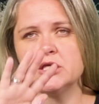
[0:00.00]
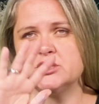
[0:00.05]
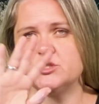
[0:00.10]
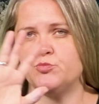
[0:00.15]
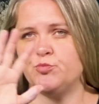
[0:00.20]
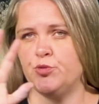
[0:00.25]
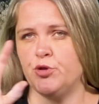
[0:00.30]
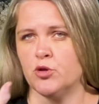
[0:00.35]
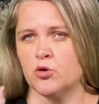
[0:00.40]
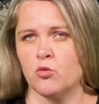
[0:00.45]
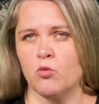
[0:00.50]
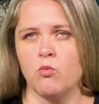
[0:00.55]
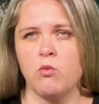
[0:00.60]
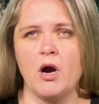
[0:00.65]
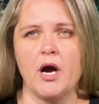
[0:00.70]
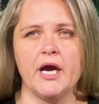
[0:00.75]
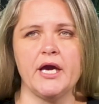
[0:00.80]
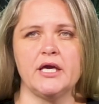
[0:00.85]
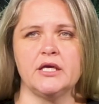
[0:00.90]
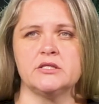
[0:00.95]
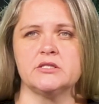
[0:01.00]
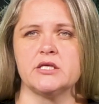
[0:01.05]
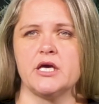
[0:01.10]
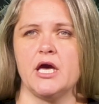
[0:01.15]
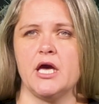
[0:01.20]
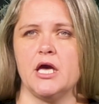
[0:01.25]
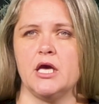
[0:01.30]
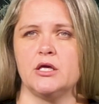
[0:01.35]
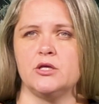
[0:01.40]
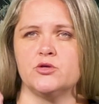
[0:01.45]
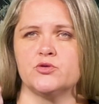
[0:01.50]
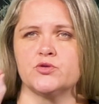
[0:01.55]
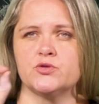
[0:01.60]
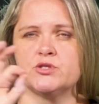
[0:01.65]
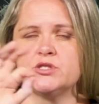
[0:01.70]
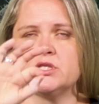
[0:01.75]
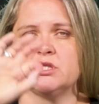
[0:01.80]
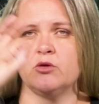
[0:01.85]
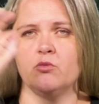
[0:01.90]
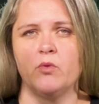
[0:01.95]
pure white, and you should
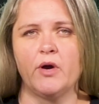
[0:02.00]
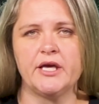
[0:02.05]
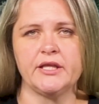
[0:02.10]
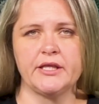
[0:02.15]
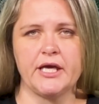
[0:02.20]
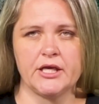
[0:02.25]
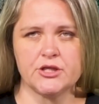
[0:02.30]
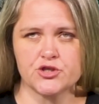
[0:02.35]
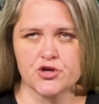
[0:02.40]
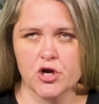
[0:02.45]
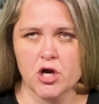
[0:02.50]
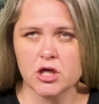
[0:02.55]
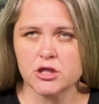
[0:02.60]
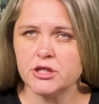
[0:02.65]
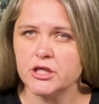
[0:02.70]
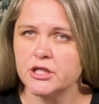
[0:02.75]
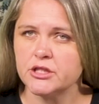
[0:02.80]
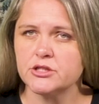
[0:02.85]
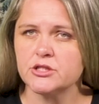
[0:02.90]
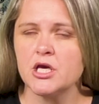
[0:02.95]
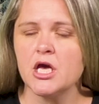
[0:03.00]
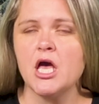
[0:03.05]
see the white edge on it.